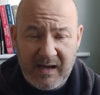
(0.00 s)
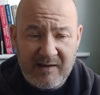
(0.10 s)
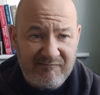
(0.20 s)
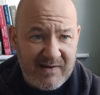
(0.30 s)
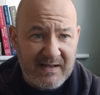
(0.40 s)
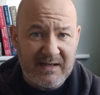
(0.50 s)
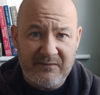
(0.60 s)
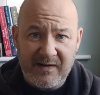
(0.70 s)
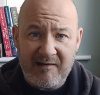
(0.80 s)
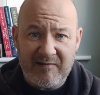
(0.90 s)
And really
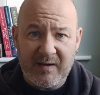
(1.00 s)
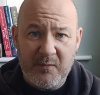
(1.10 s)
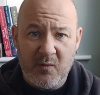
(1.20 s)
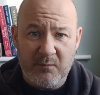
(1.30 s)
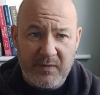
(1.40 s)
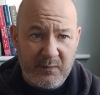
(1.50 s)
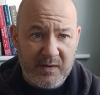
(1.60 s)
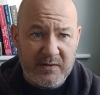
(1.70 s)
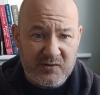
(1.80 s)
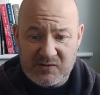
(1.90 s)
varying him up. They
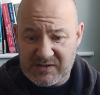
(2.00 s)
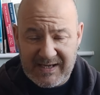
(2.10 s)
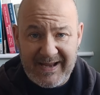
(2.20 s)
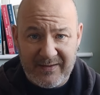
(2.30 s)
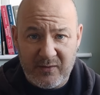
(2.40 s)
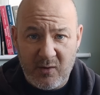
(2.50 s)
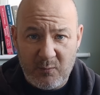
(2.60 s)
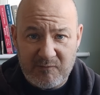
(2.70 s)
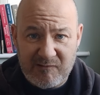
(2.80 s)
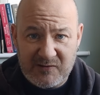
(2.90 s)
weren't just hit and
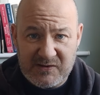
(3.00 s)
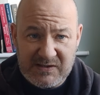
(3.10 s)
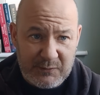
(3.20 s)
hope crosses,